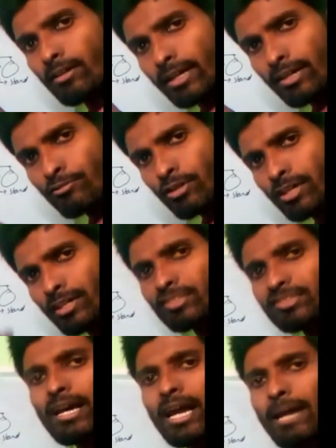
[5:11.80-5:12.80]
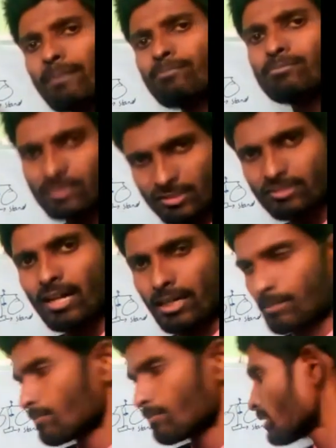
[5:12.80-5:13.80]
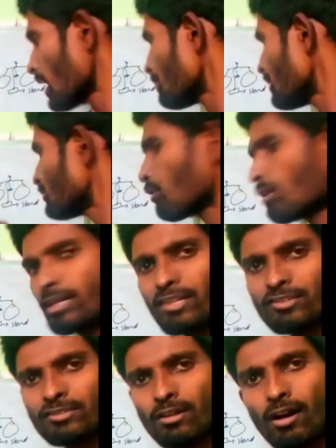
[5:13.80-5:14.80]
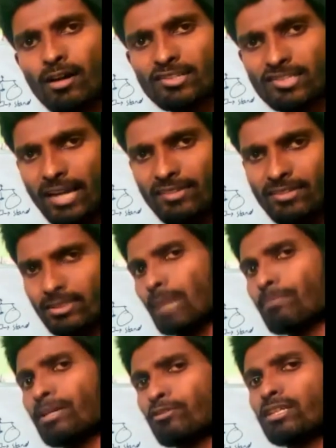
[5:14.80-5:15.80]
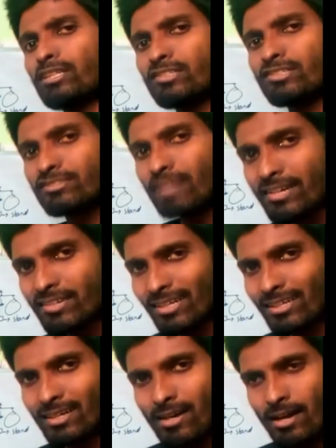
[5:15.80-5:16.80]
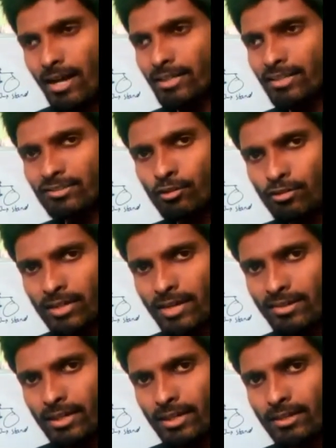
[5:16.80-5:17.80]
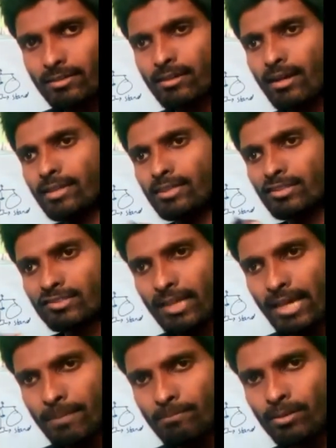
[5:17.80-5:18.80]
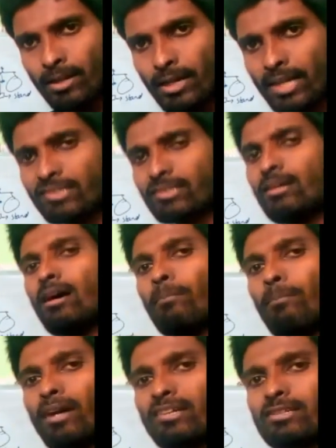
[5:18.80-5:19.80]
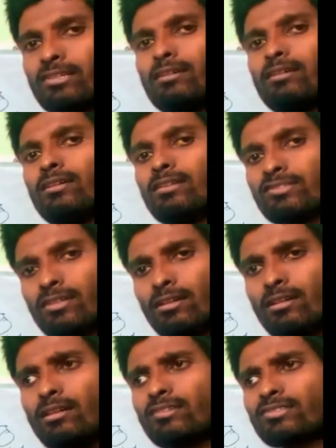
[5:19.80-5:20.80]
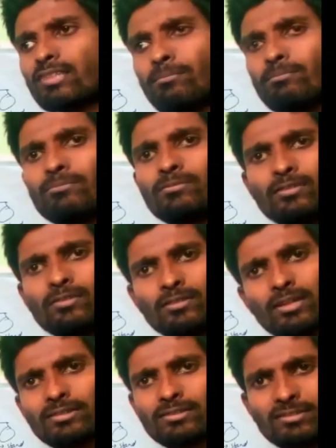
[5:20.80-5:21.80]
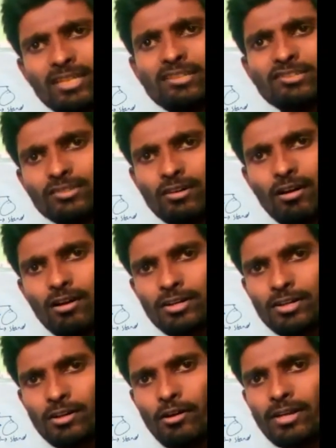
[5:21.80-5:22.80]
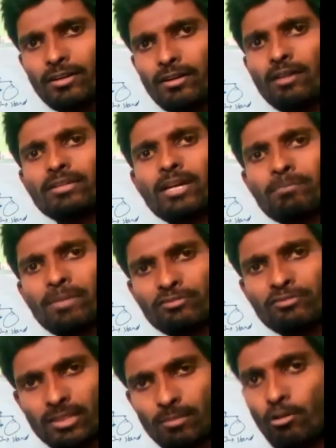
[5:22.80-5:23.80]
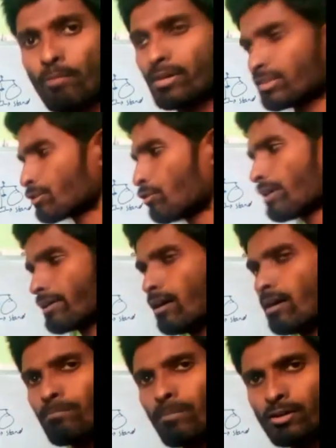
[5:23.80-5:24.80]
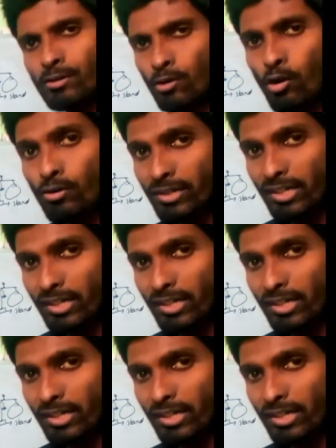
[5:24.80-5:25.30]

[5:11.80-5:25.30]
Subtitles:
it rotates the same line. That means what? It is not changing. That means what? It is static. It is rotating in the same place, but still some things are going on. That means what? The movement is going on, but no